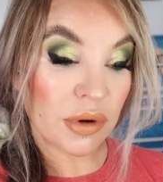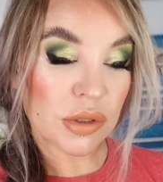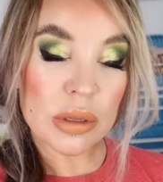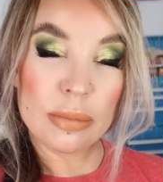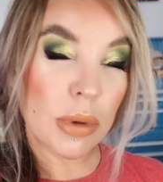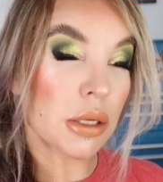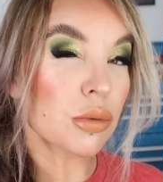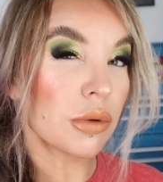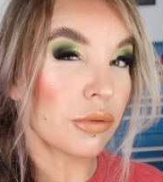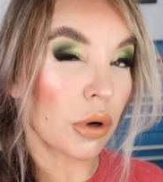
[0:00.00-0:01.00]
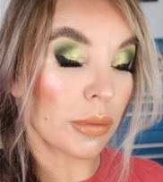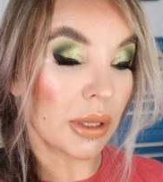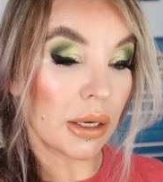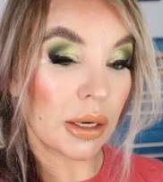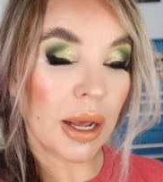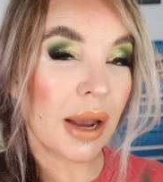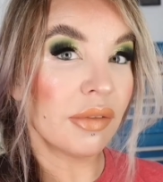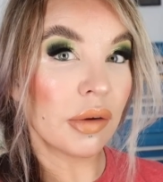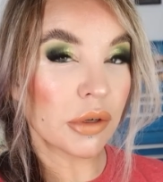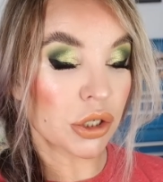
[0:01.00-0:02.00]
So they must reformulated it. I've
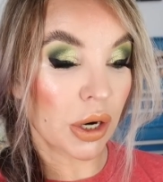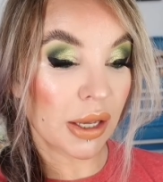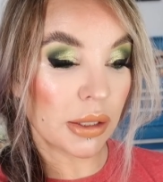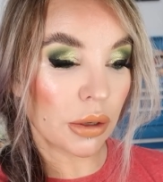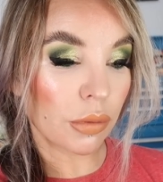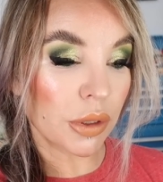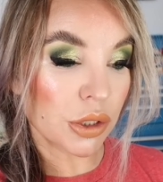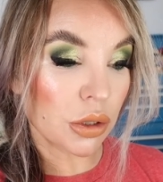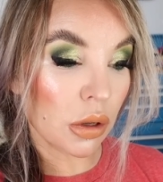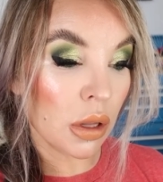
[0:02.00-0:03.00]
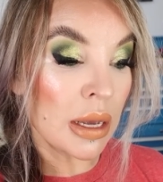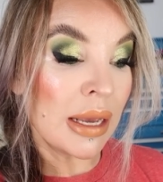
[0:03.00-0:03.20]
never tried the original.